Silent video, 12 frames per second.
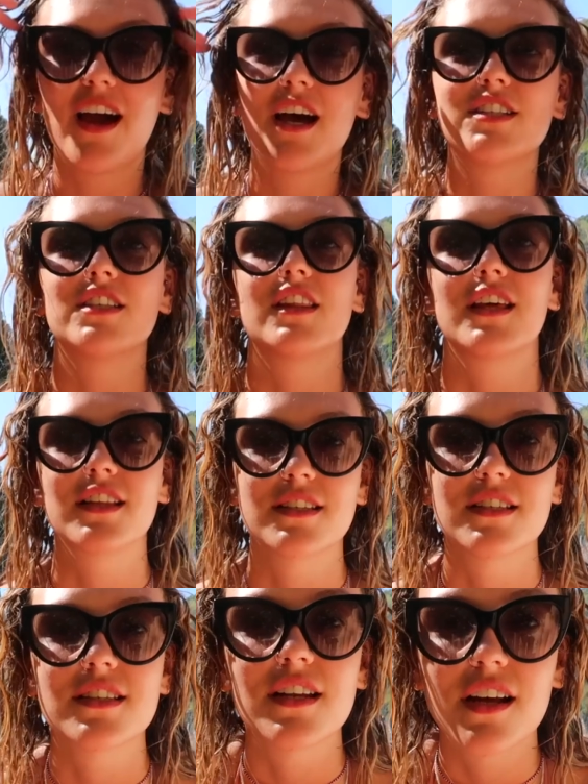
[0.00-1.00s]
I actually think this
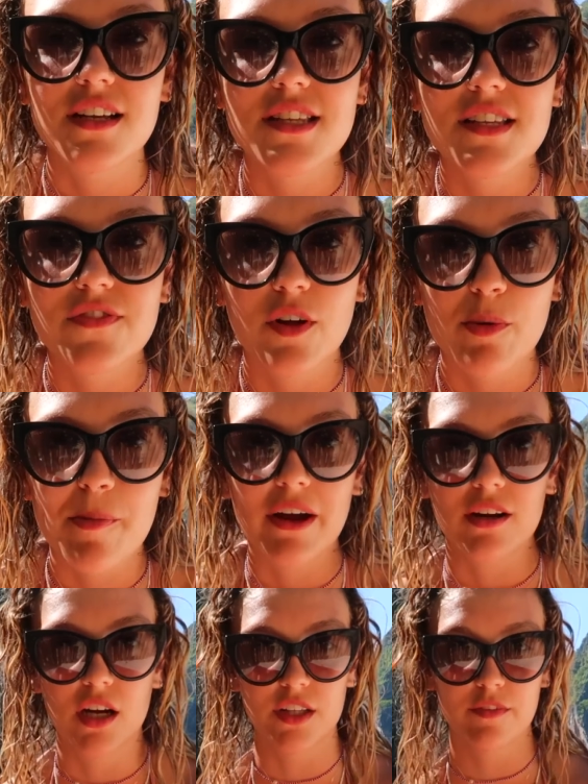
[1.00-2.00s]
is the nicest filming
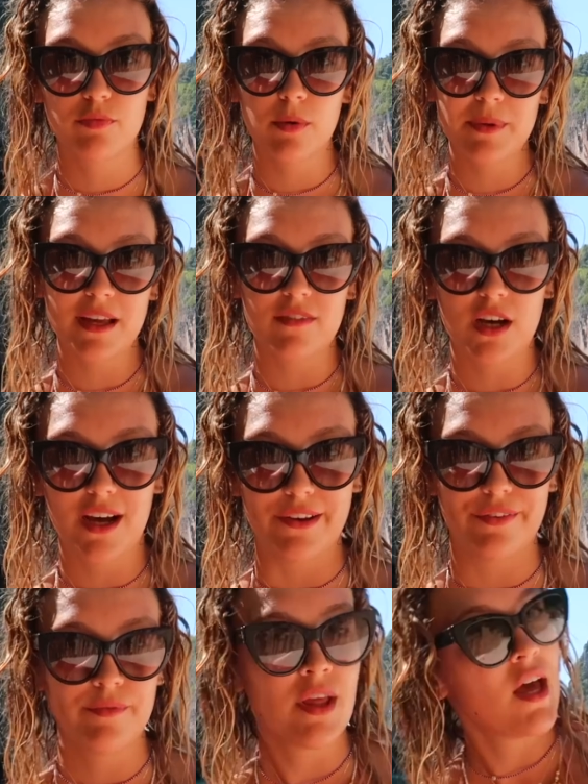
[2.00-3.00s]
background I've probably ever
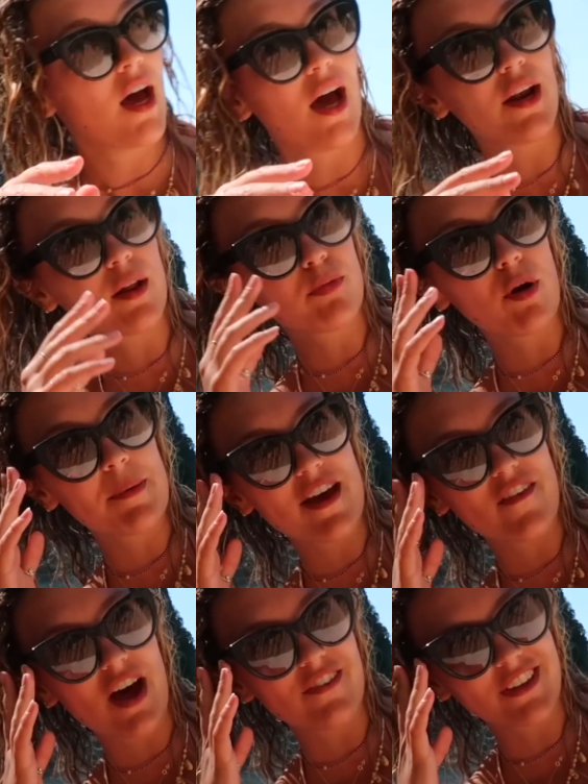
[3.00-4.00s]
had, and I'll probably
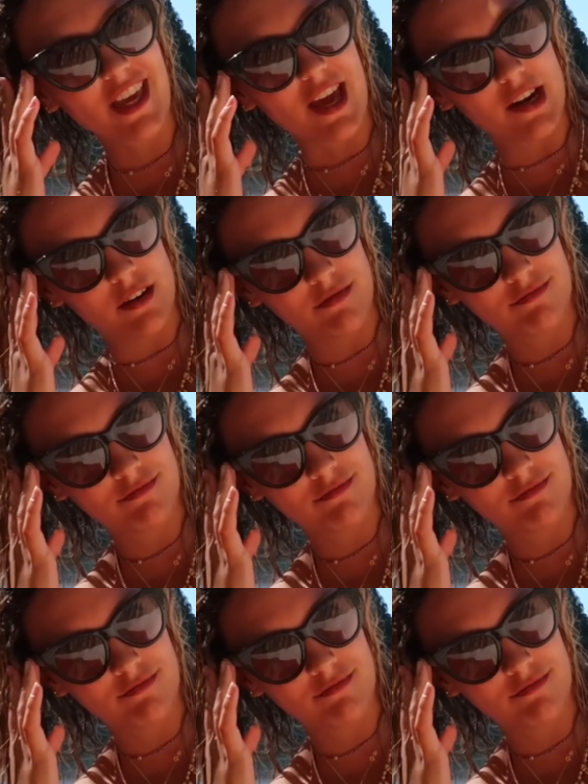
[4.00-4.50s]
ever have again.